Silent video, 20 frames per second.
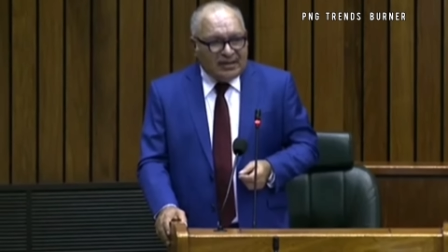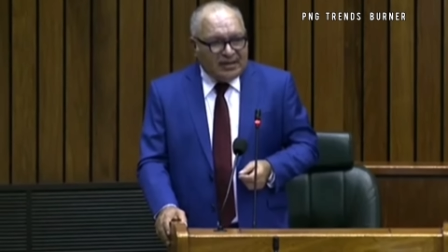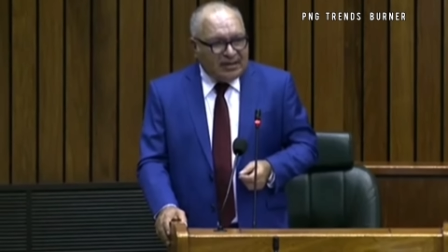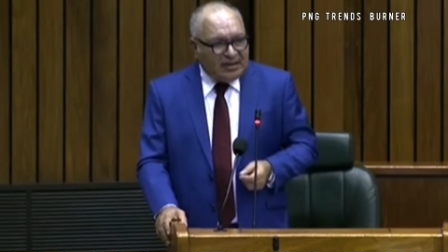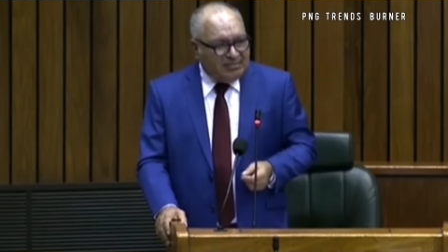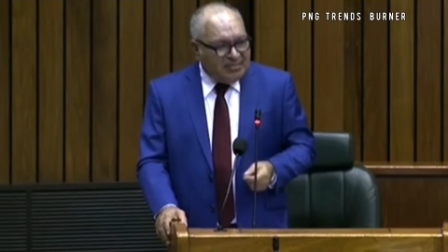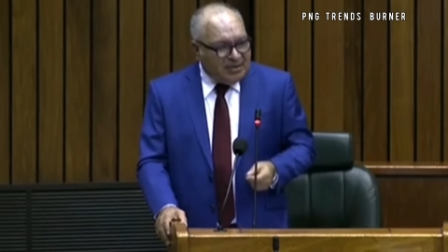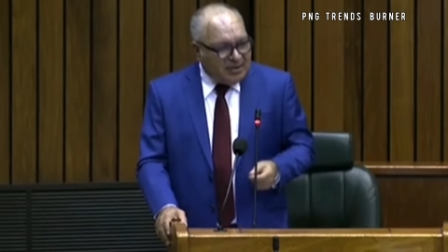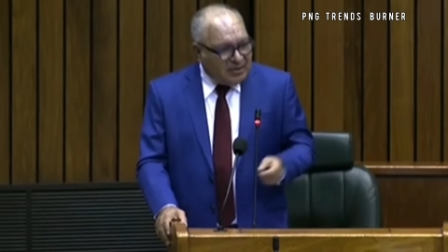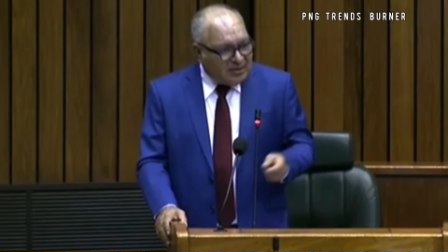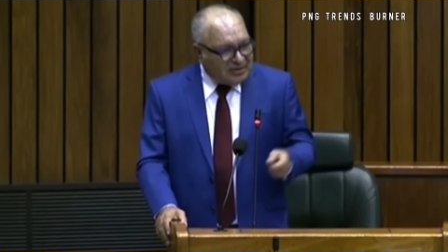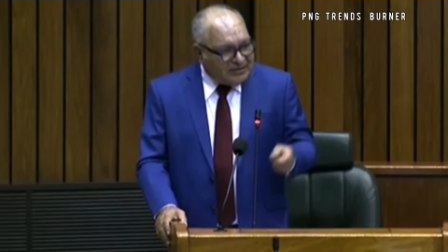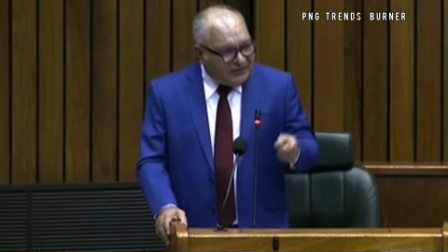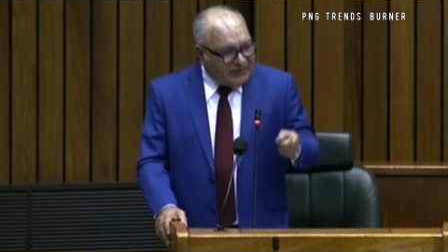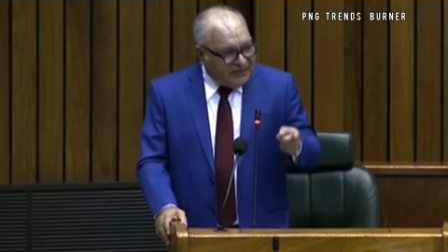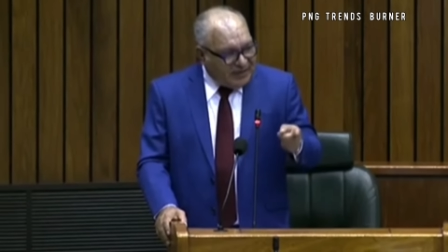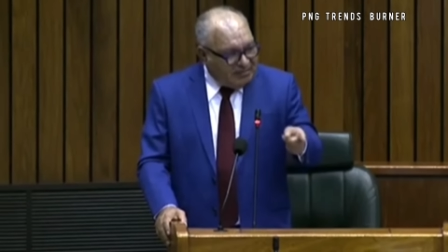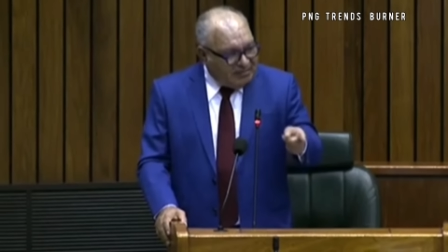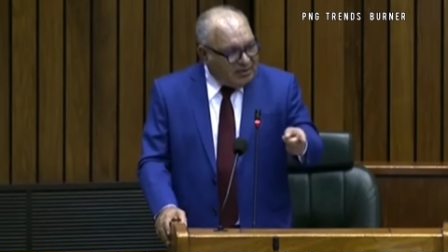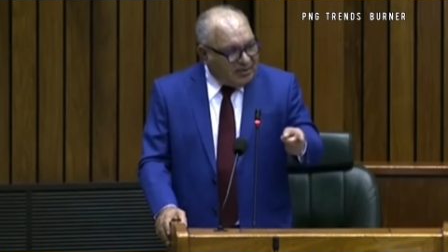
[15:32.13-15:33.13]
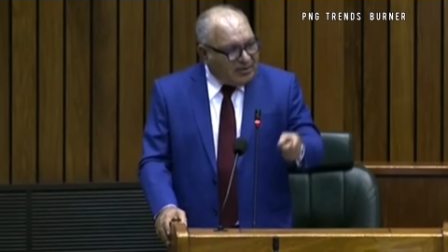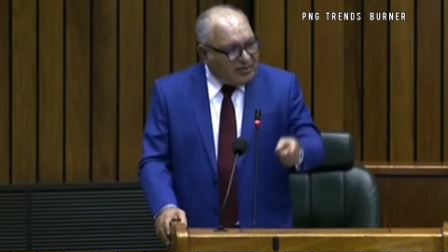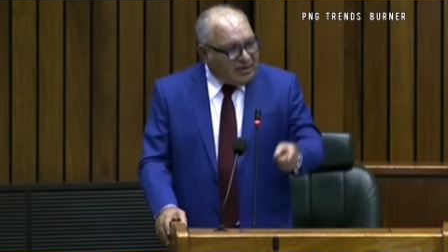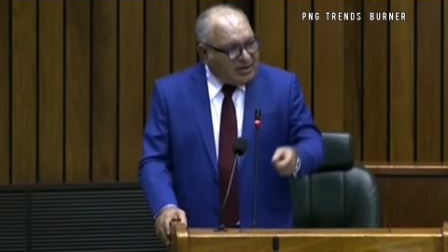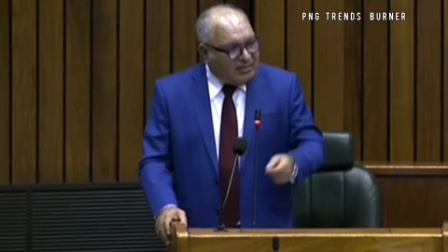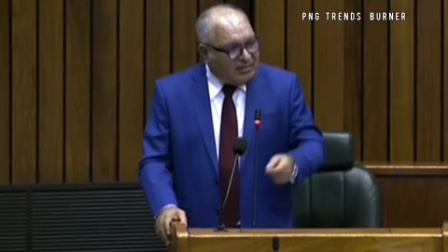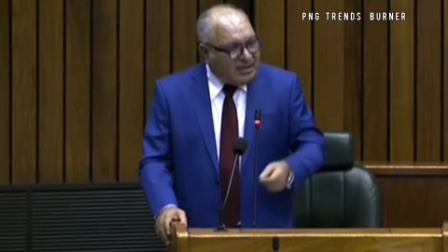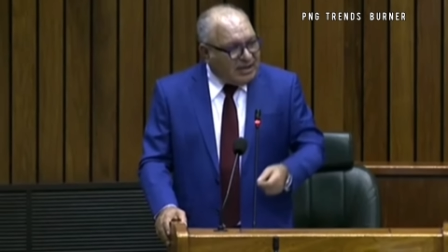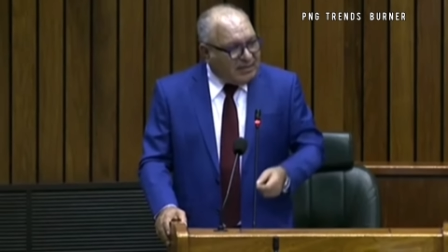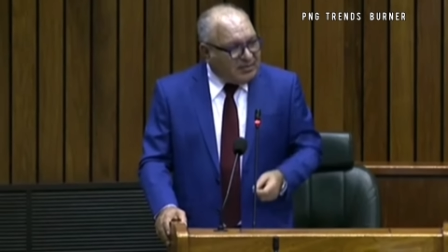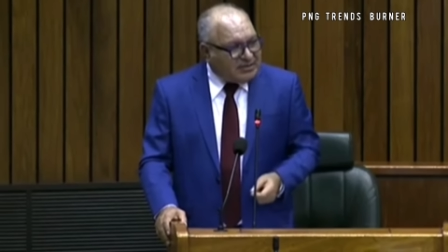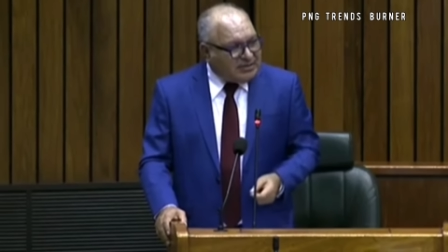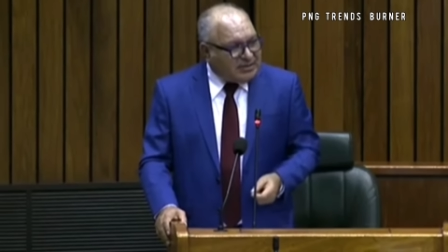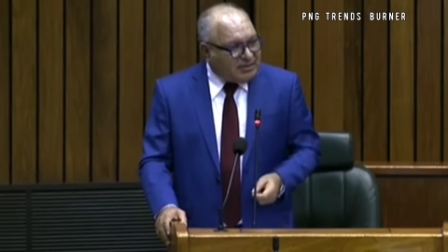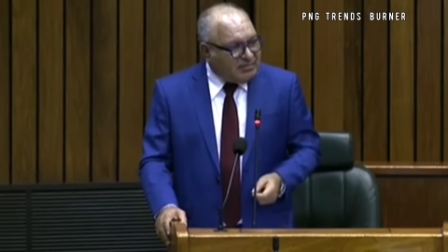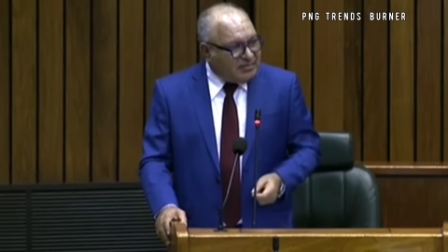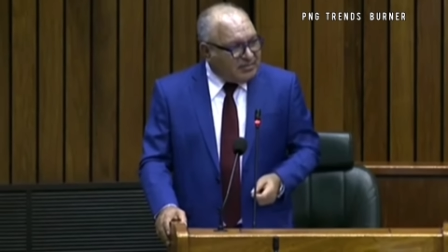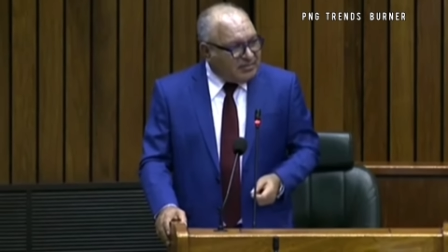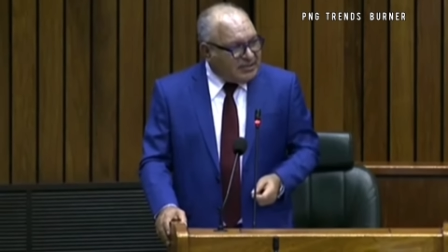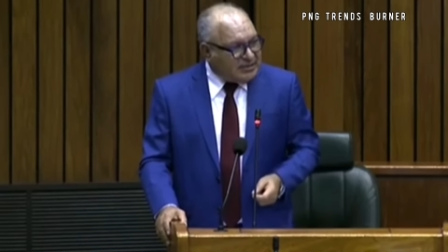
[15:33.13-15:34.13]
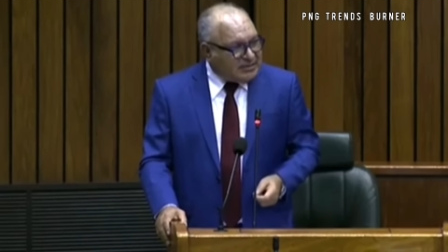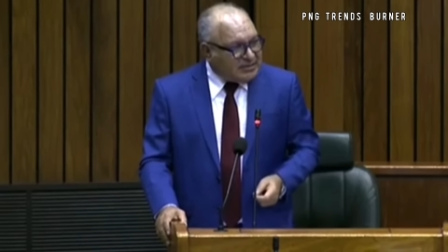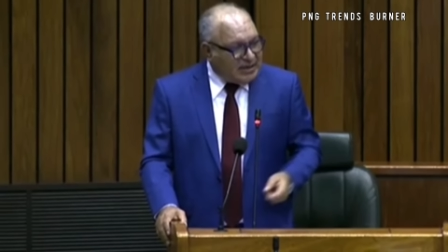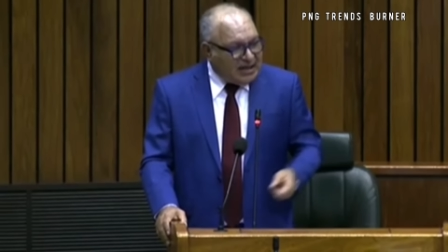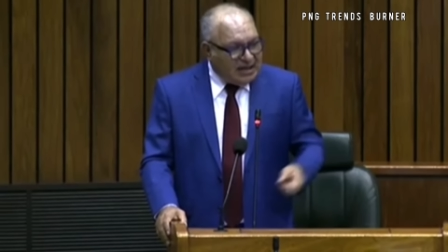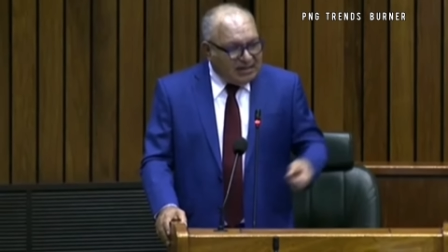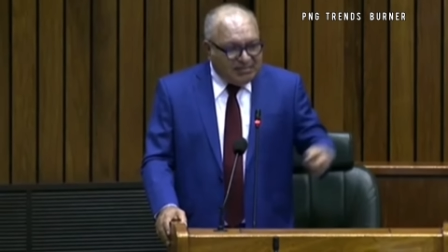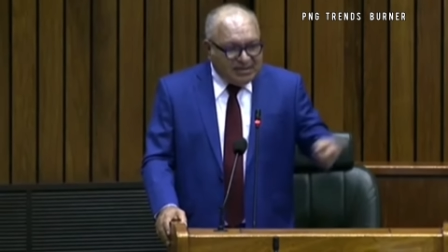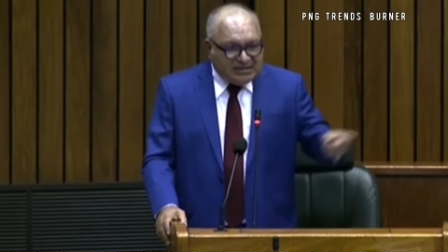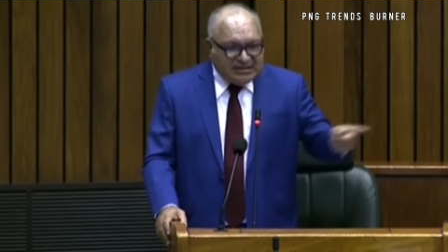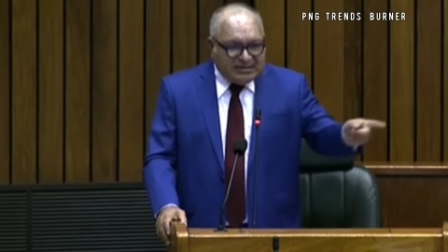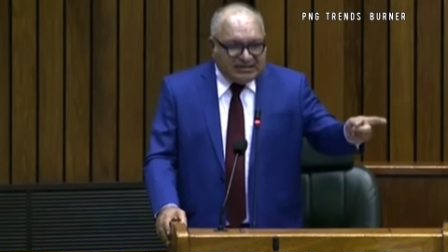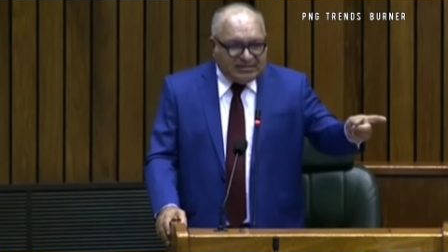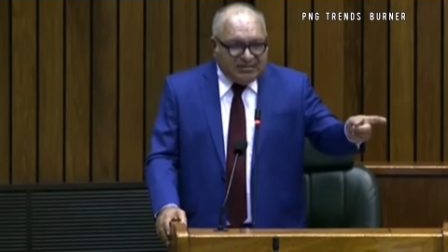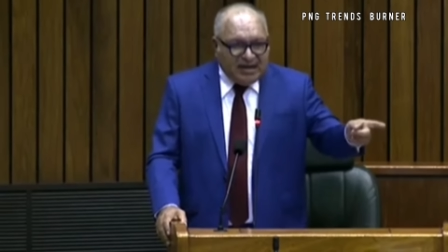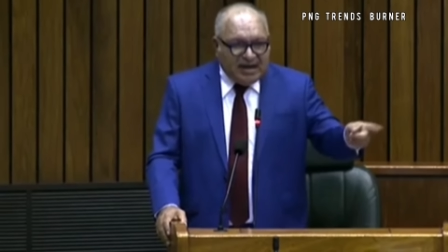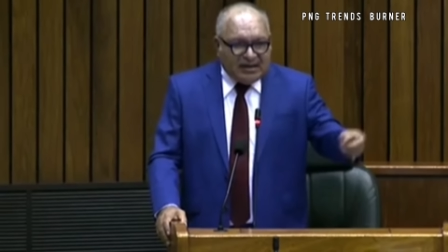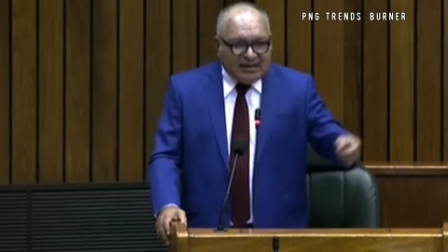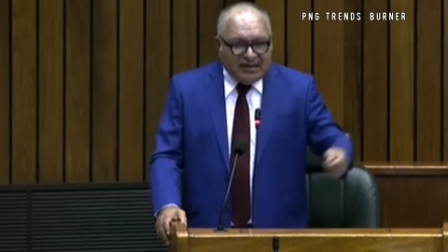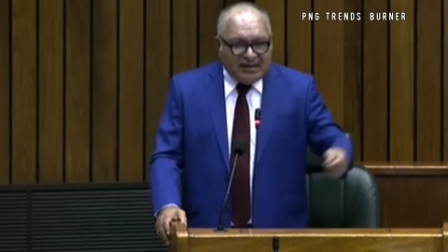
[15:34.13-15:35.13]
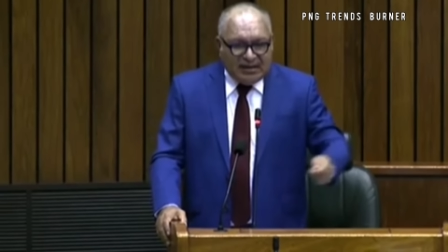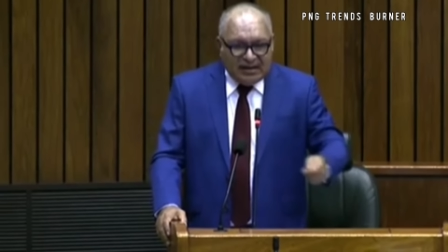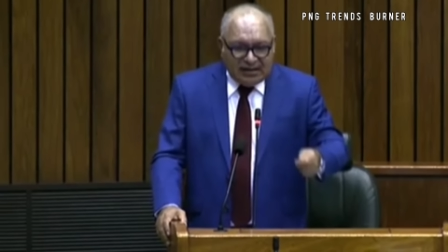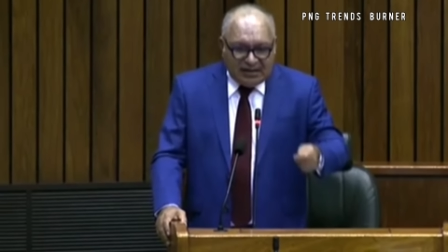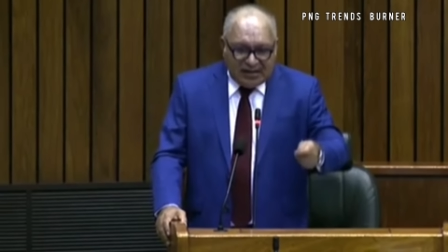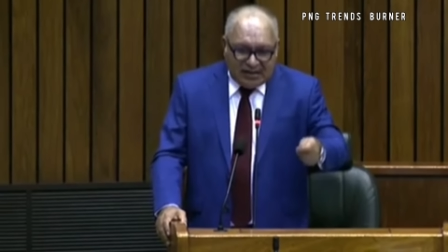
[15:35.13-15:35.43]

And because friendly you come up with some this kind of businessman,